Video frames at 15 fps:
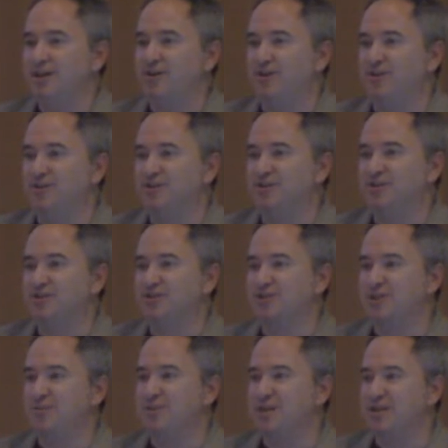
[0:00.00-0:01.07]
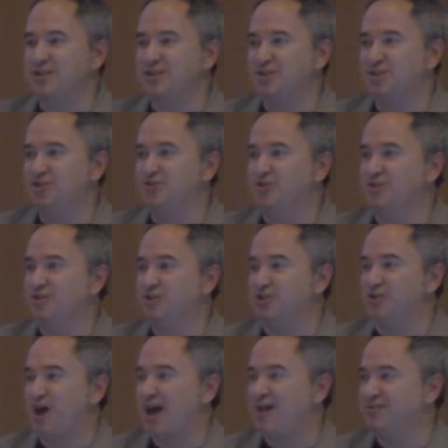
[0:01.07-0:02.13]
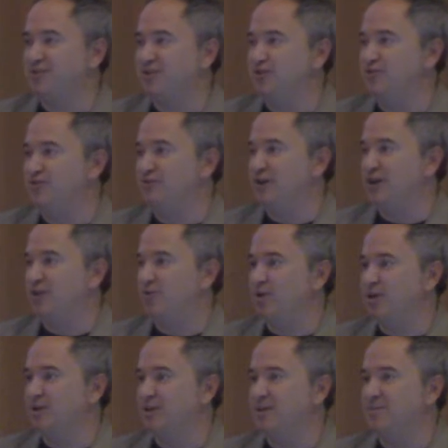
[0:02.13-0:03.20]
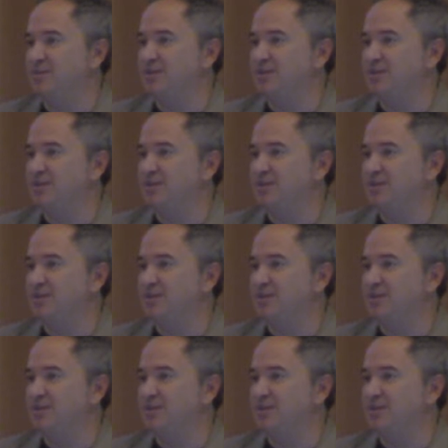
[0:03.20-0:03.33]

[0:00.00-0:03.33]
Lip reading: There's some things that you have to do very quickly,